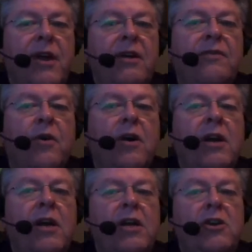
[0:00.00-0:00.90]

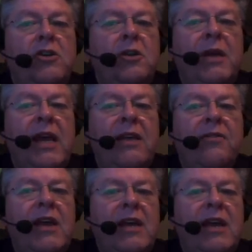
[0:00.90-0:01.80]
Therefore, you should
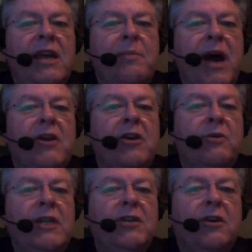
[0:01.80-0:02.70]
begin thinking about
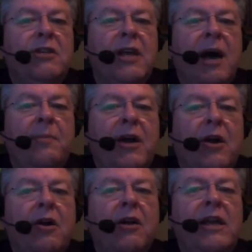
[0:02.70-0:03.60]
your research topic
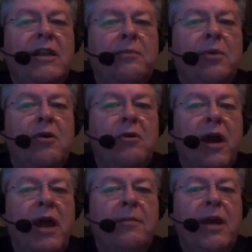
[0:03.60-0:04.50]
early in the
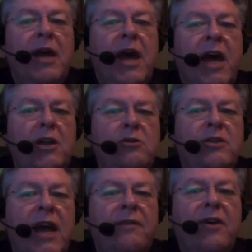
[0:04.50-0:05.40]
program and
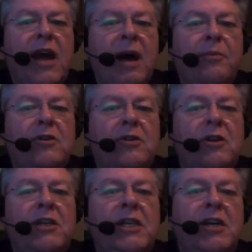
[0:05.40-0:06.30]
use every
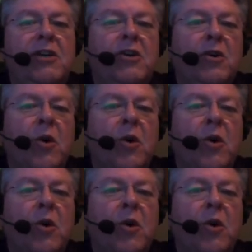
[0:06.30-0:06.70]
opportunity in your